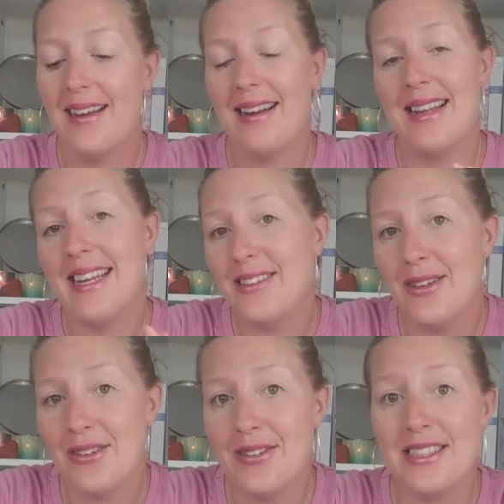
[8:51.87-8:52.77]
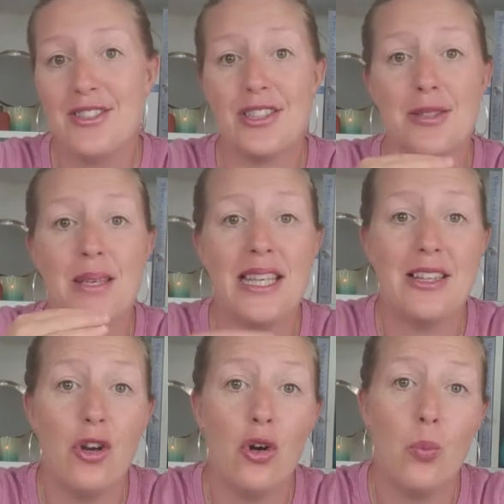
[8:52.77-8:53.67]
later on, it's just meaning
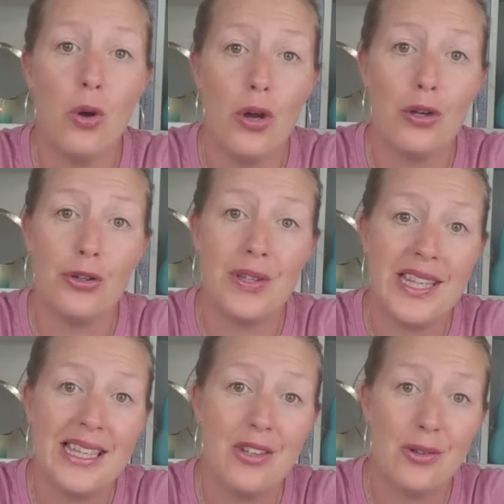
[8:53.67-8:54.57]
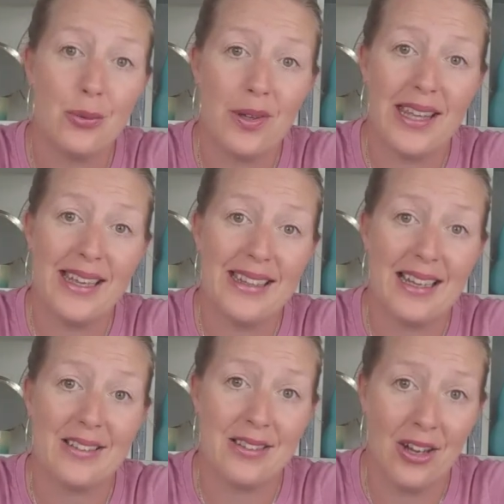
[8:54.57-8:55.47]
in your world you needed to hear
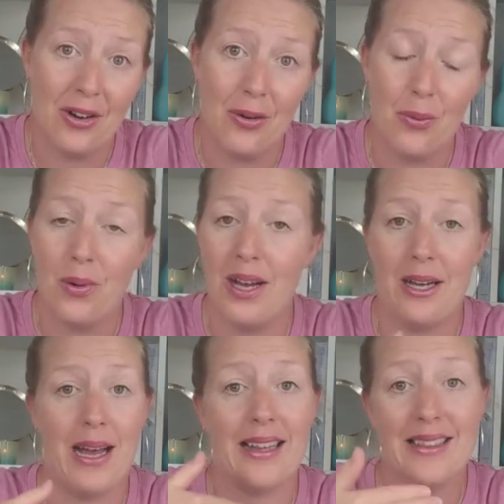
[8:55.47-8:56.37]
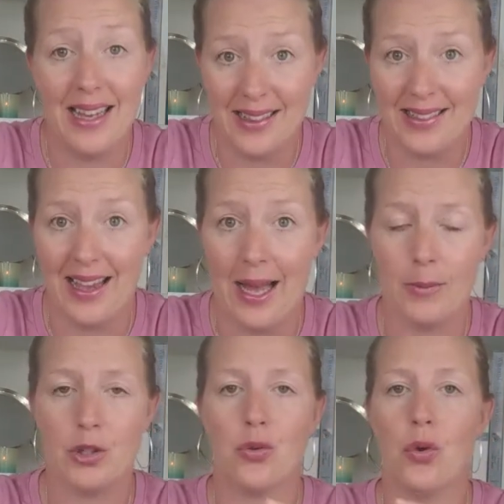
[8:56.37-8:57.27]
that now at that
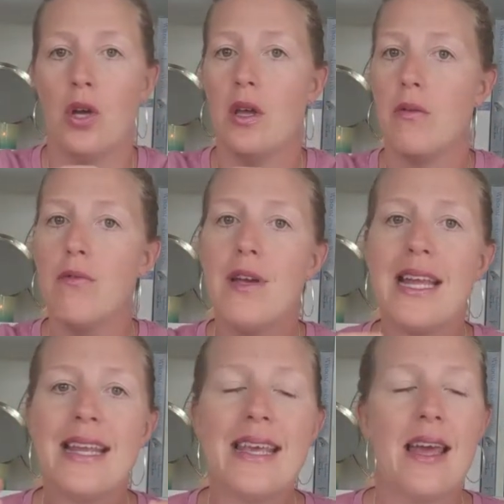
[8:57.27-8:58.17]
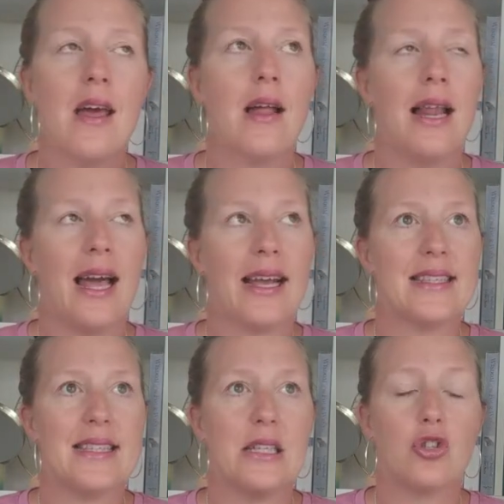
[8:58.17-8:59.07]
time. So really, like I
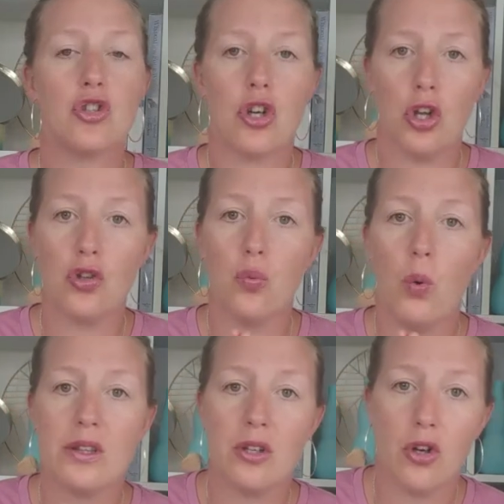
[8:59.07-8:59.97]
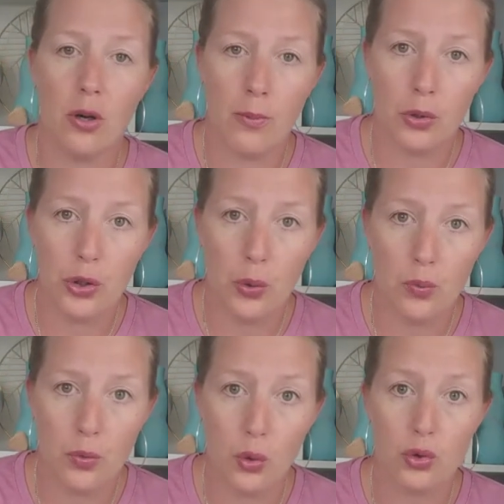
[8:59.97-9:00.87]
say, trust what come on your
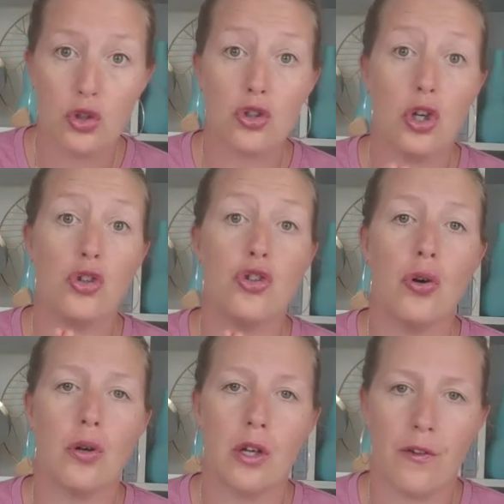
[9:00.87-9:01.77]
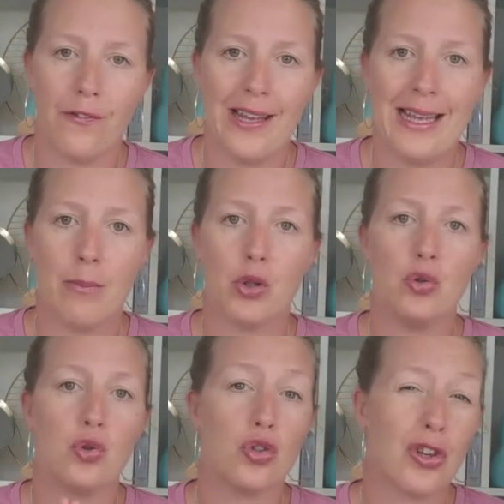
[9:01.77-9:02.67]
road, trust your gut feeling, but
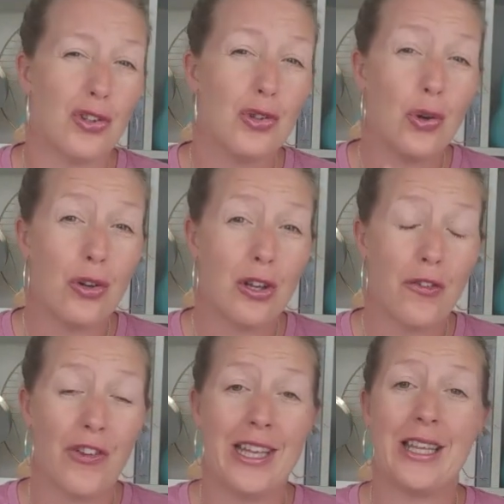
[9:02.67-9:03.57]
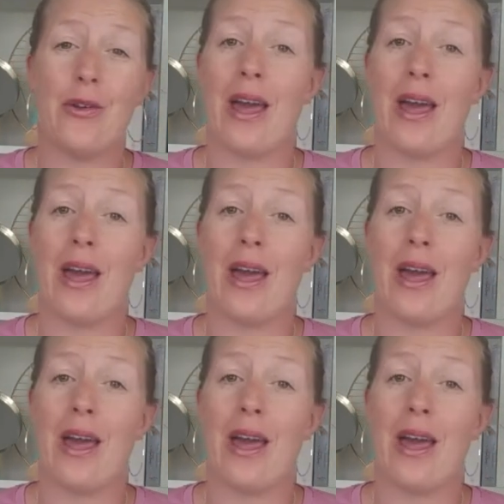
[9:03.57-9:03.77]
to trust your gut feeling you